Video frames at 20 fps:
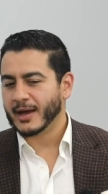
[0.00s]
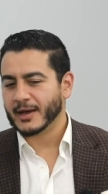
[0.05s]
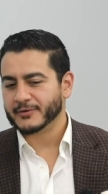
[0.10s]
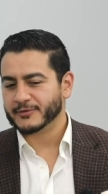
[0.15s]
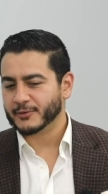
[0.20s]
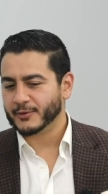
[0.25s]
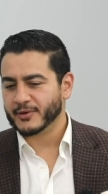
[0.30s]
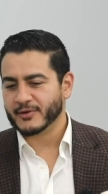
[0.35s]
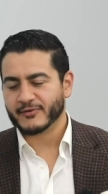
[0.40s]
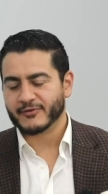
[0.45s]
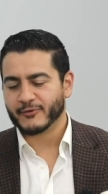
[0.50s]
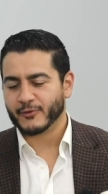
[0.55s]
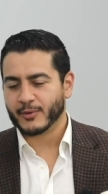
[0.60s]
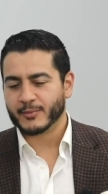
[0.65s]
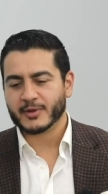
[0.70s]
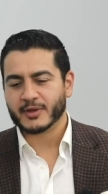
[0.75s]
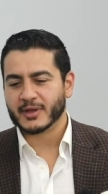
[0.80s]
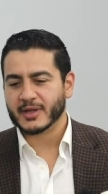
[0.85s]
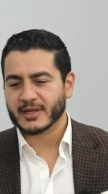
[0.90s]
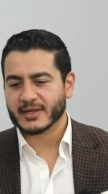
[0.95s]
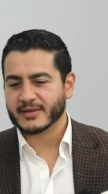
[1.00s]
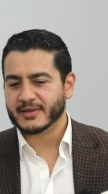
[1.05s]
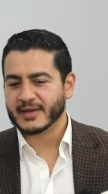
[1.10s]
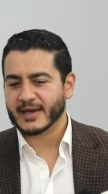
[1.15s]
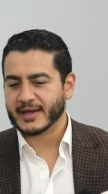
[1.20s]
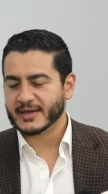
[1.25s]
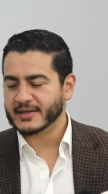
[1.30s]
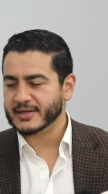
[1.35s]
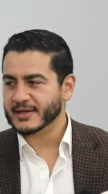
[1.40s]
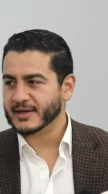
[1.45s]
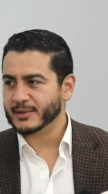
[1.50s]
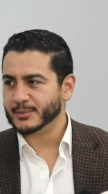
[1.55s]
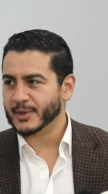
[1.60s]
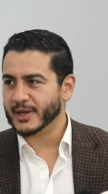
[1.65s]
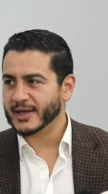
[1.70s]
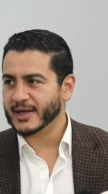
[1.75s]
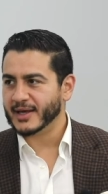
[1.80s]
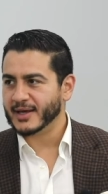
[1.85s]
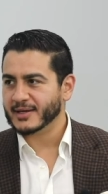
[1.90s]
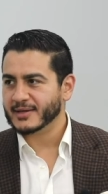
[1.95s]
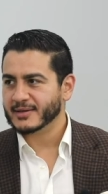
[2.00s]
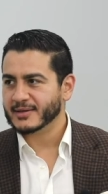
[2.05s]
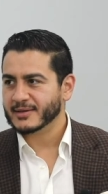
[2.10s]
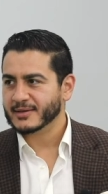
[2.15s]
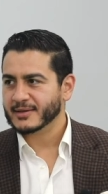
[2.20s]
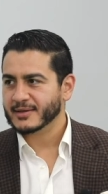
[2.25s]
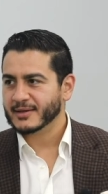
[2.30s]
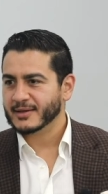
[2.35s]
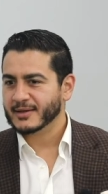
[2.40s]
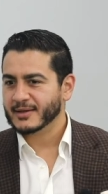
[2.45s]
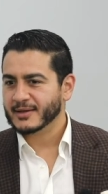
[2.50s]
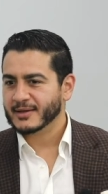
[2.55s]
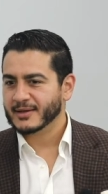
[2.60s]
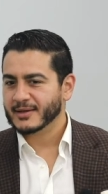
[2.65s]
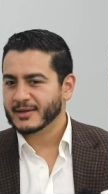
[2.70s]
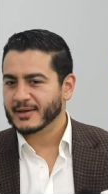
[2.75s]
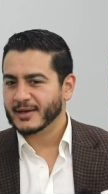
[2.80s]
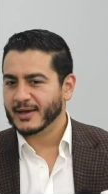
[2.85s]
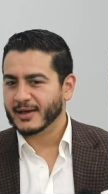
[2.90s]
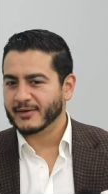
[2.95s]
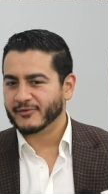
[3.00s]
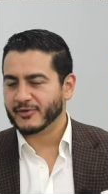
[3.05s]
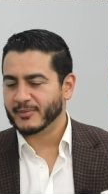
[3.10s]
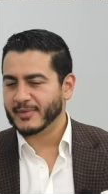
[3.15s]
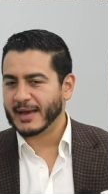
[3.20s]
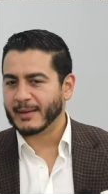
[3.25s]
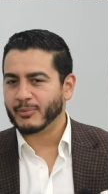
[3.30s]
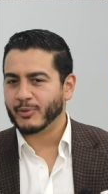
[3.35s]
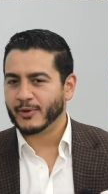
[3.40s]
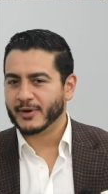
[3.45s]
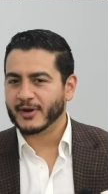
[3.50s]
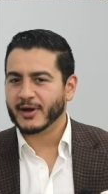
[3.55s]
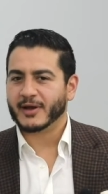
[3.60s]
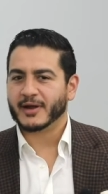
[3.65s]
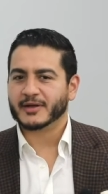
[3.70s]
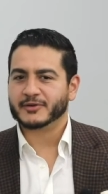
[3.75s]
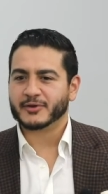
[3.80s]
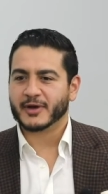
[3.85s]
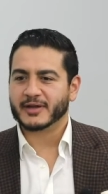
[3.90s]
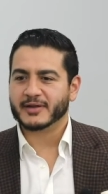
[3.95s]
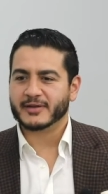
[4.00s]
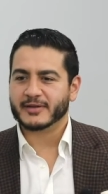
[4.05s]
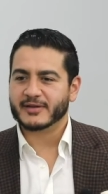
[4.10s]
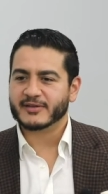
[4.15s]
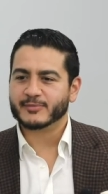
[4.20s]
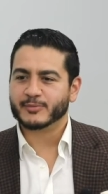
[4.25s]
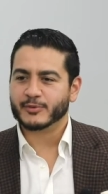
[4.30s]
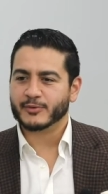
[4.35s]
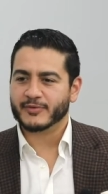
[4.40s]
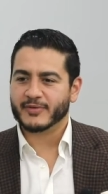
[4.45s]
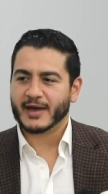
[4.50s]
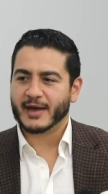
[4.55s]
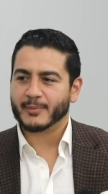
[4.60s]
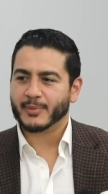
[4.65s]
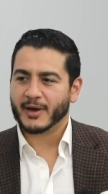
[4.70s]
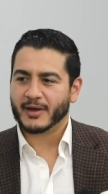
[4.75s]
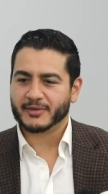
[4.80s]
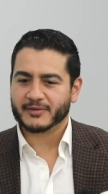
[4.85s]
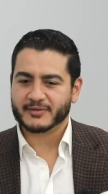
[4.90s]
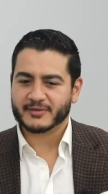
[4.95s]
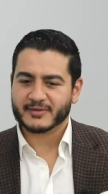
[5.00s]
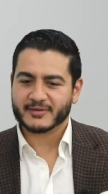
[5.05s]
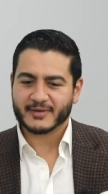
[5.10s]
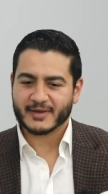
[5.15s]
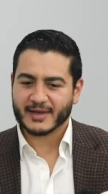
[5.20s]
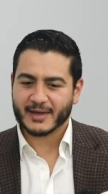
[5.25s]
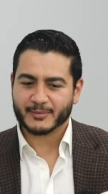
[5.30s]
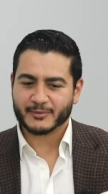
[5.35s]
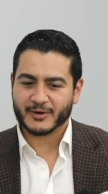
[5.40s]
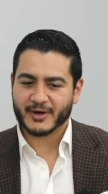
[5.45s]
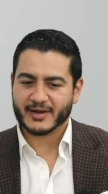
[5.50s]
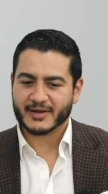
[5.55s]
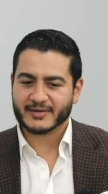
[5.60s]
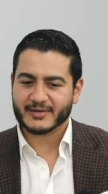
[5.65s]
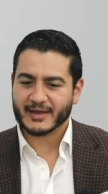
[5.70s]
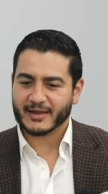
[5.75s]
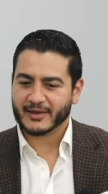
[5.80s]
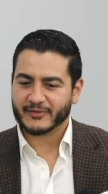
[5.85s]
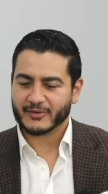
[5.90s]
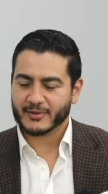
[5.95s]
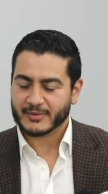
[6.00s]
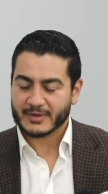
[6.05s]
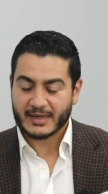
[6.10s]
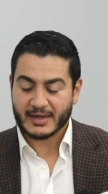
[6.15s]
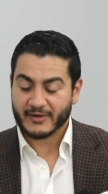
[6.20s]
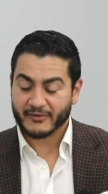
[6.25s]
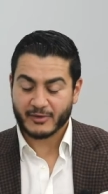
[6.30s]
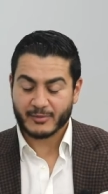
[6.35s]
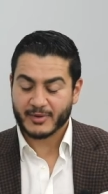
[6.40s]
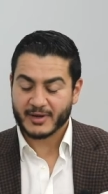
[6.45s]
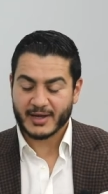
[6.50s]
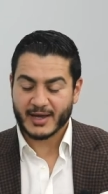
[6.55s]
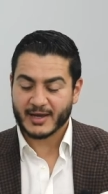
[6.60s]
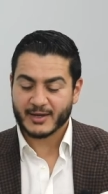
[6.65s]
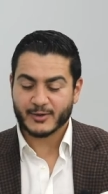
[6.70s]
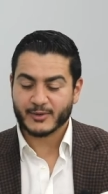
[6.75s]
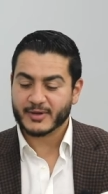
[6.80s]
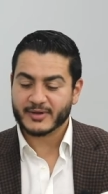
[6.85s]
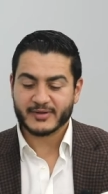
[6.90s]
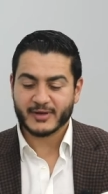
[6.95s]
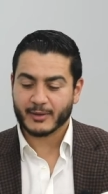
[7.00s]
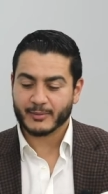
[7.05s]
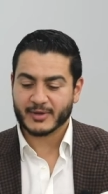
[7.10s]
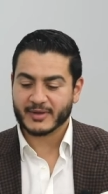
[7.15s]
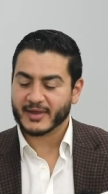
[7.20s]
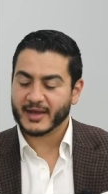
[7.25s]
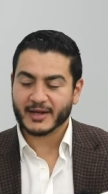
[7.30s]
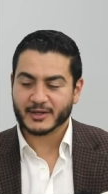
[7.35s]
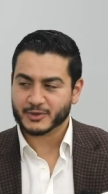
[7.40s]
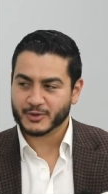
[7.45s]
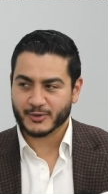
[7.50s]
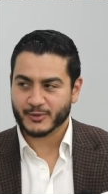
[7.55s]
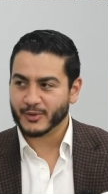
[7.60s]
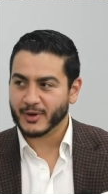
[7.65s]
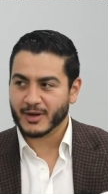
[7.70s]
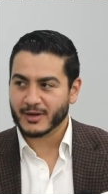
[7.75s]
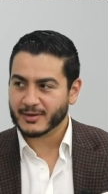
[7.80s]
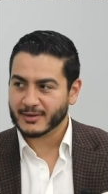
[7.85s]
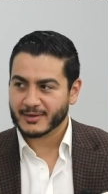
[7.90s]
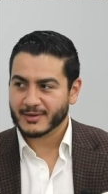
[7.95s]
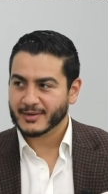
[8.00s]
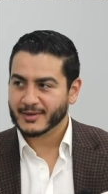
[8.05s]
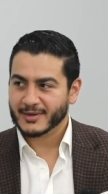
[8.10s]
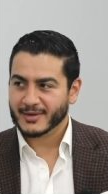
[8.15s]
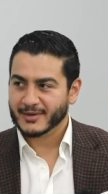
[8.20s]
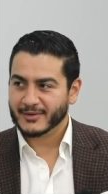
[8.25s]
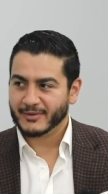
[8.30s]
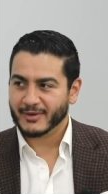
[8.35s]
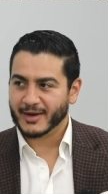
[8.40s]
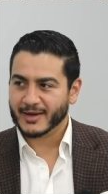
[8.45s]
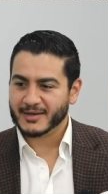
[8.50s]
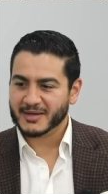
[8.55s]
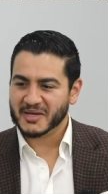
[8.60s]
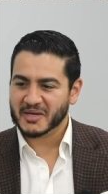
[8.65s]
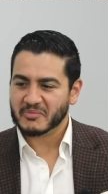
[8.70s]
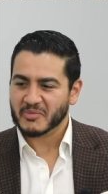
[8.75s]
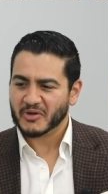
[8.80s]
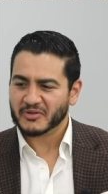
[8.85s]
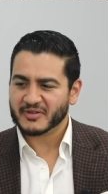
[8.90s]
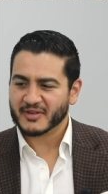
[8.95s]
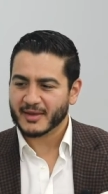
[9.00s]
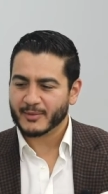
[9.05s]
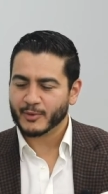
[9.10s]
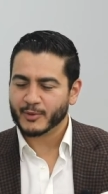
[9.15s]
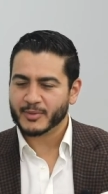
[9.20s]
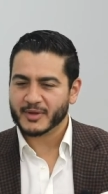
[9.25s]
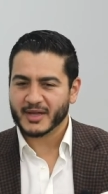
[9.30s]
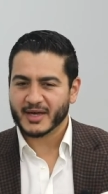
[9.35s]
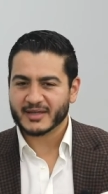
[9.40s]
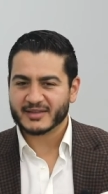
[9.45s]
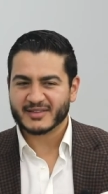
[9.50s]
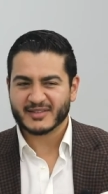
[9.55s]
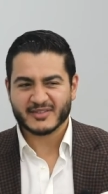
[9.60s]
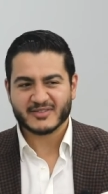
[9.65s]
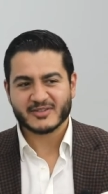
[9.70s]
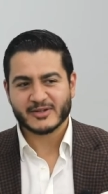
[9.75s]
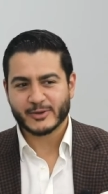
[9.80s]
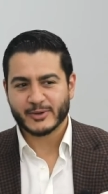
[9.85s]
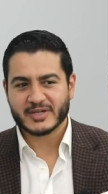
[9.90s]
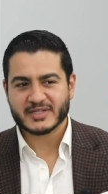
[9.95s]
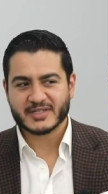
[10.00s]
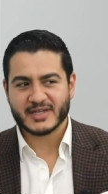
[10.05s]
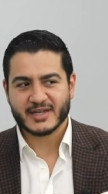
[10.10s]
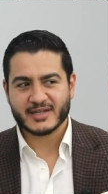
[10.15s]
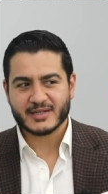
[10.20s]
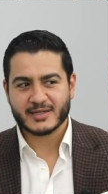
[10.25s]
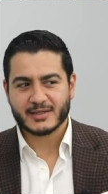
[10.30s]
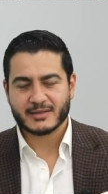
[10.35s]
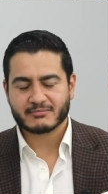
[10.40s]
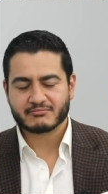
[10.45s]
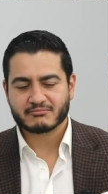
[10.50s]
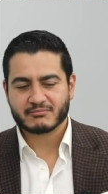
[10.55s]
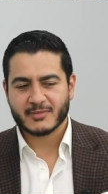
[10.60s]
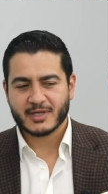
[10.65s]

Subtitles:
sort of formulated the idea in my head. And from that point on, I tried to disprove the hypothesis. I kept trying to get everybody I knew to tell me that I shouldn't run, right? And most of them would be like, this is a crazy idea,